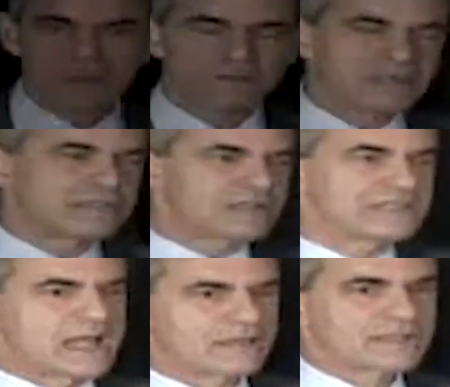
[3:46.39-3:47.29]
So this is
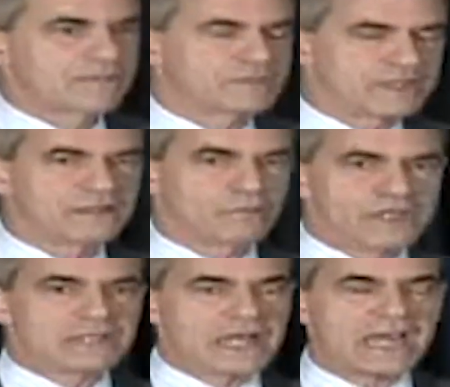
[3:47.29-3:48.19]
now something that
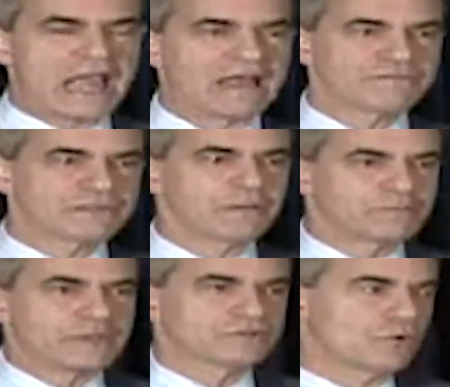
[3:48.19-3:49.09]
we then have
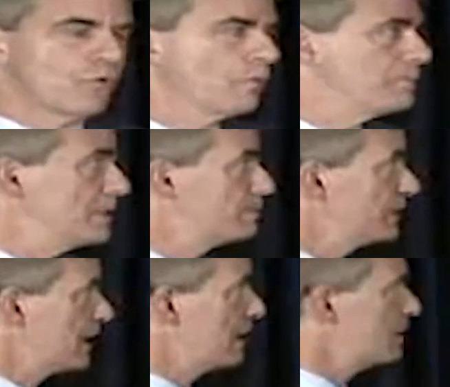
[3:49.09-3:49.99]
something to hold
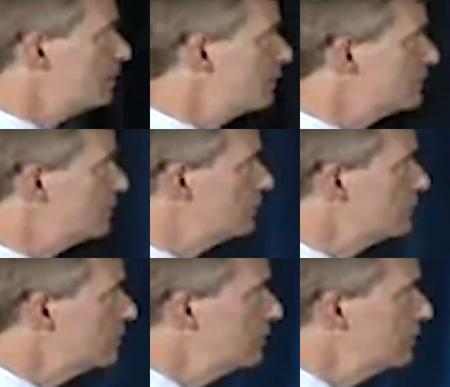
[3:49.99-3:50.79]
people accountable to.